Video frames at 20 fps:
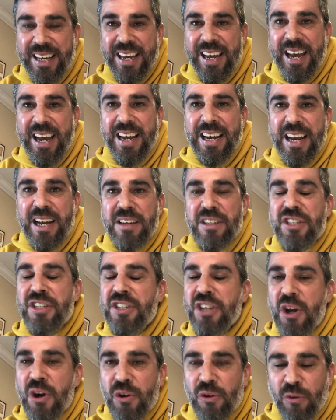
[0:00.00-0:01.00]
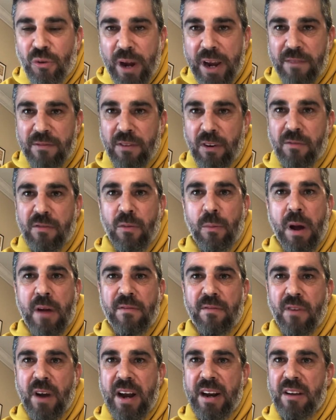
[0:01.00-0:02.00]
And uh, so grateful for my
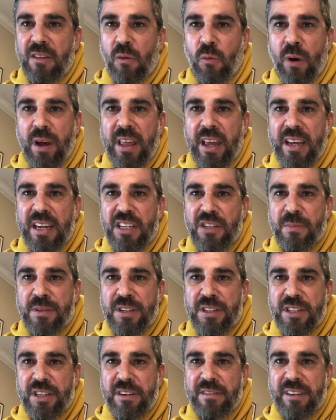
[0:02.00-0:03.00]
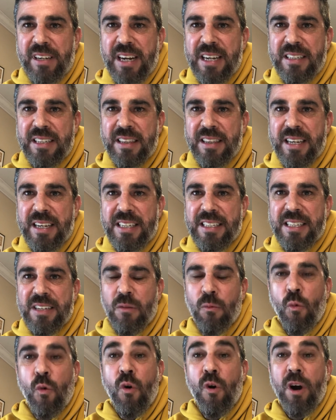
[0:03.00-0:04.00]
friend and the way that he's been serving us in this.
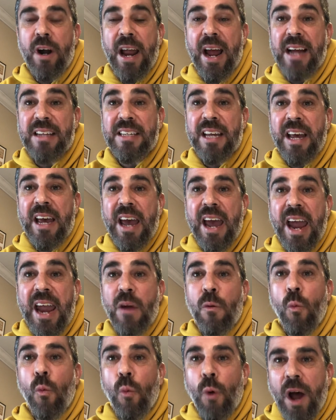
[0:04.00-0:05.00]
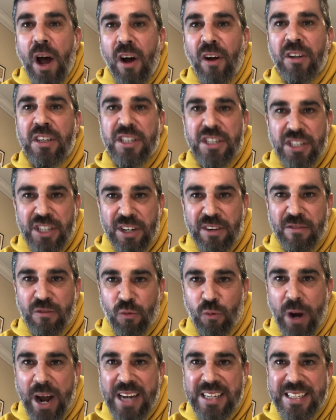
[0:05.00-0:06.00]
And Warren has a well deserved
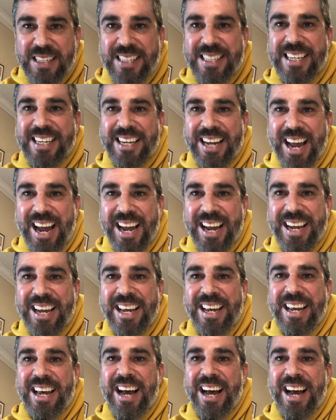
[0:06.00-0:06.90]
rest today.